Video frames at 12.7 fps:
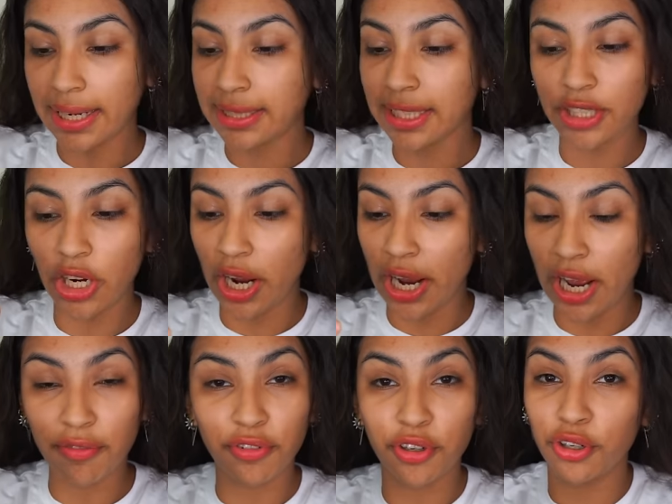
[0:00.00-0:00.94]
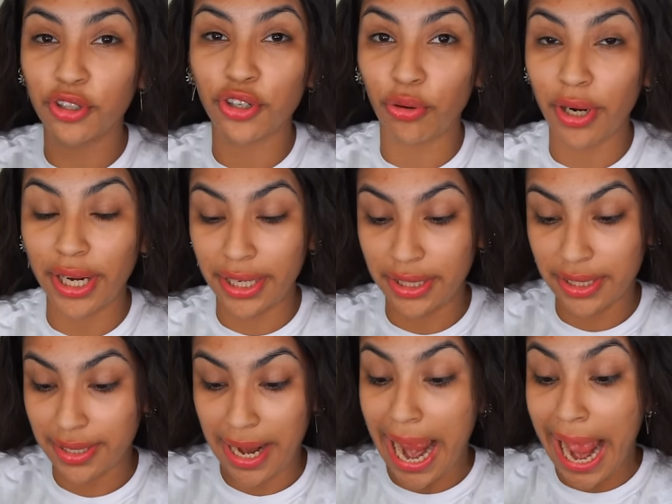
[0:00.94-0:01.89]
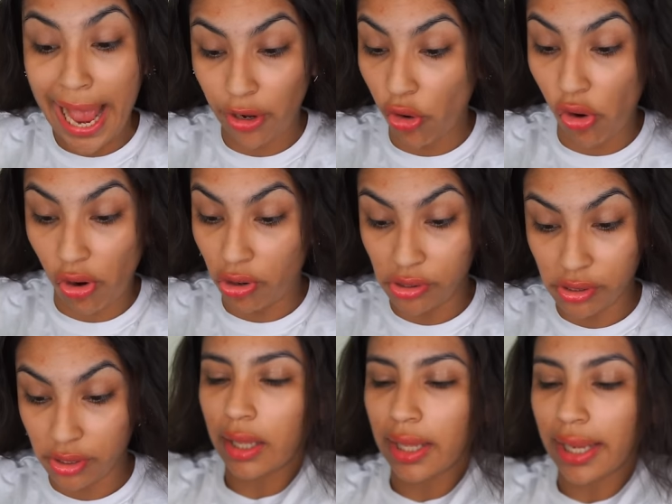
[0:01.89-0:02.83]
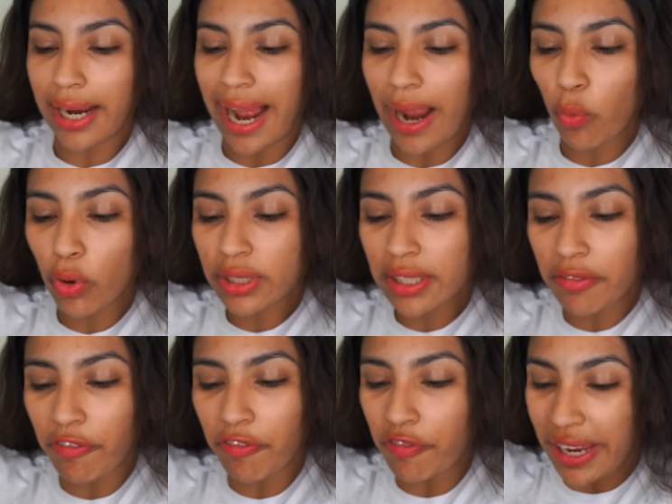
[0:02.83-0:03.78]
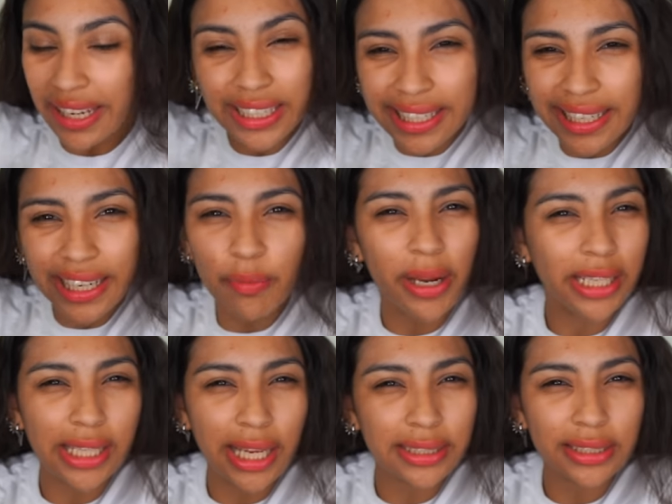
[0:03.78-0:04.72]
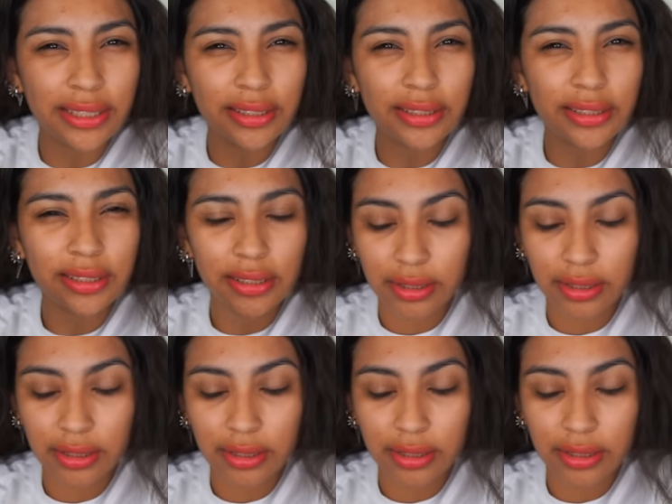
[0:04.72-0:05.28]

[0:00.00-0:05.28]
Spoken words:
I did not have good grades at all. Like, I wasn't failing my classes,